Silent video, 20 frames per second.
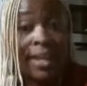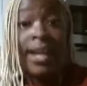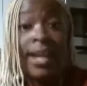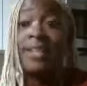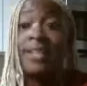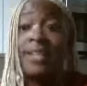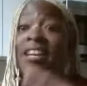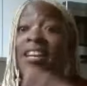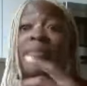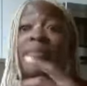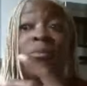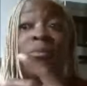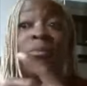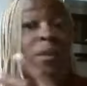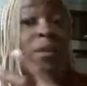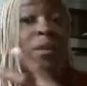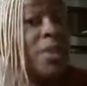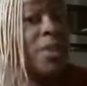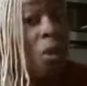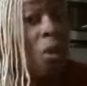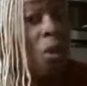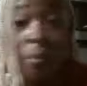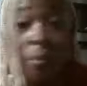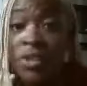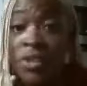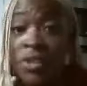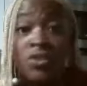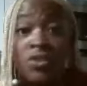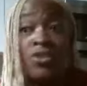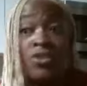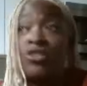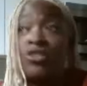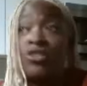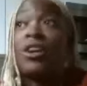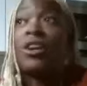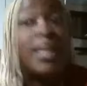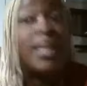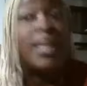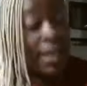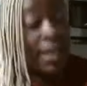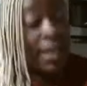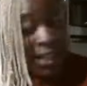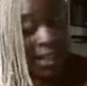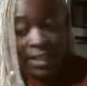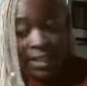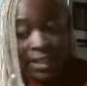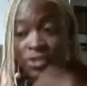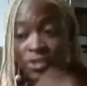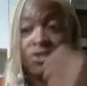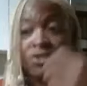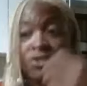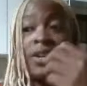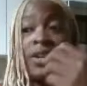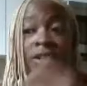Because I've been, we've been all been trudging and